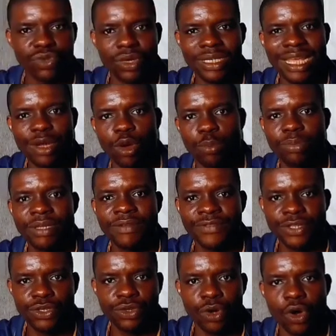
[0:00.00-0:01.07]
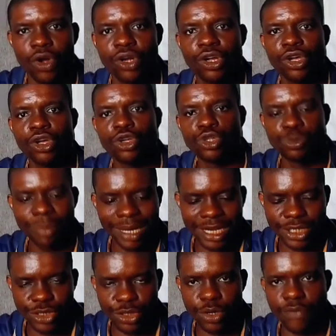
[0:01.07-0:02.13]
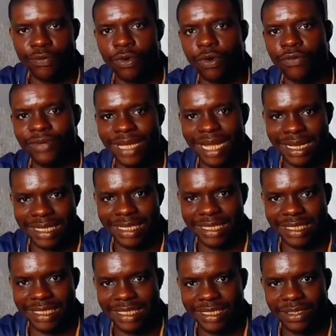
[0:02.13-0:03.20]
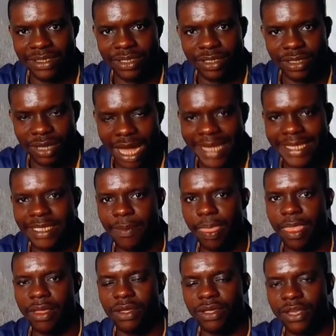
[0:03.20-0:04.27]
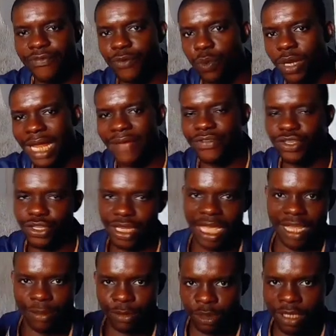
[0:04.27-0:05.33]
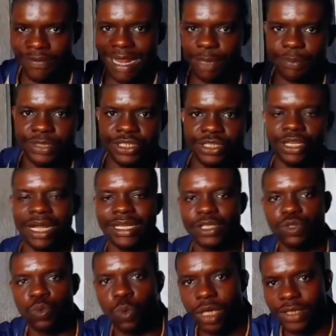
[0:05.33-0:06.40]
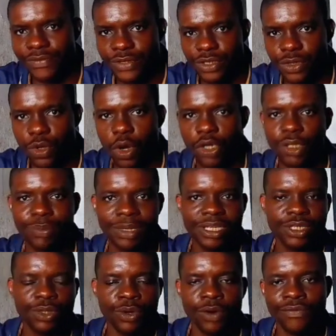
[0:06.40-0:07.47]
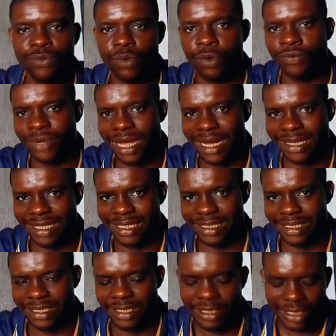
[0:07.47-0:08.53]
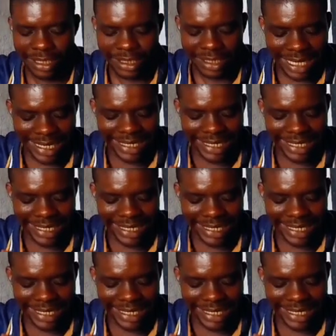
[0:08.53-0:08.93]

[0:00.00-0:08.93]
done a complete video on nomenclature of the alkenes, right? If you want that video here, you like make sure that you want the video on nomenclature of the alkenes. The